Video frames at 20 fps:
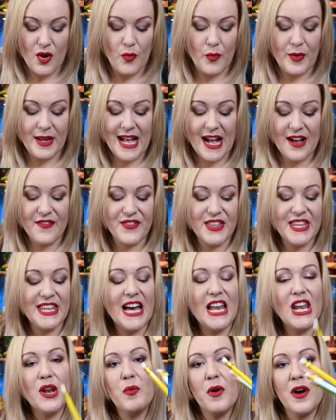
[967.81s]
We have the
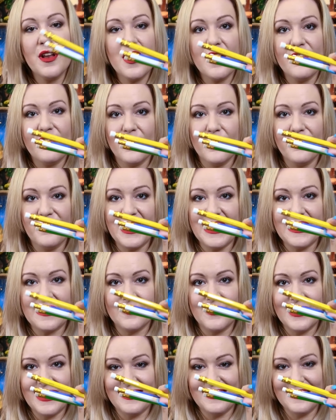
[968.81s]
yellow one for Felix
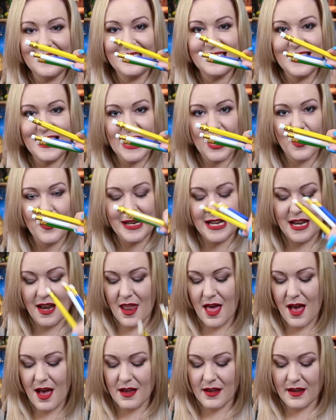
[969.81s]
Felicis, liquid
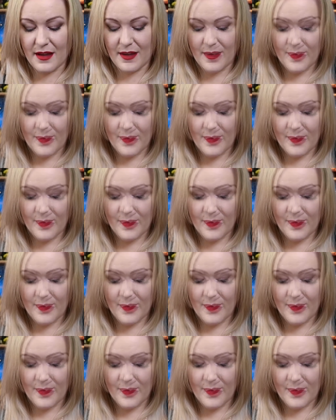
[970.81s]
luck.